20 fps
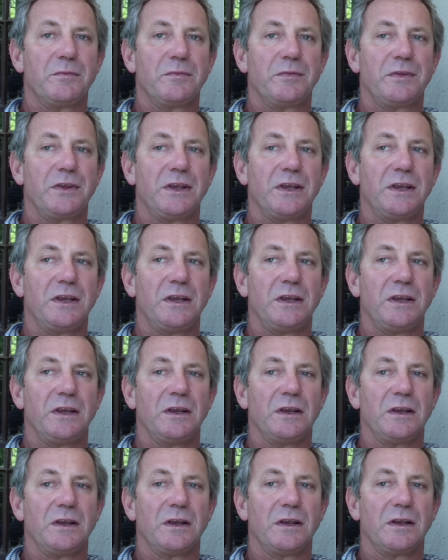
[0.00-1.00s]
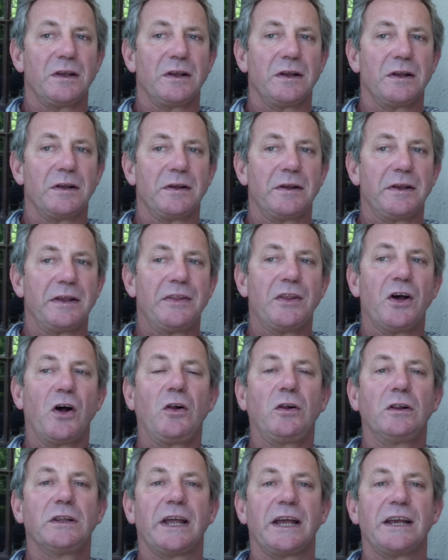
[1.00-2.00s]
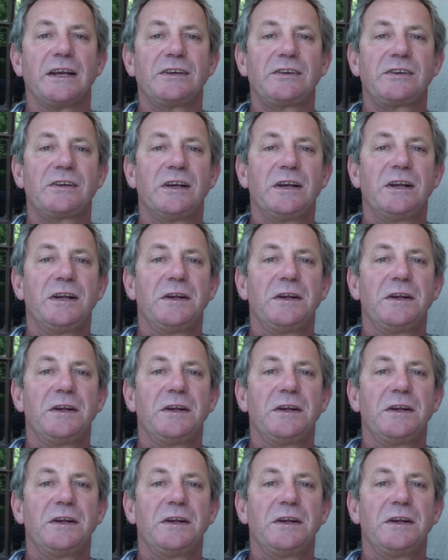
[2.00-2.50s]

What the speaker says: in the old days,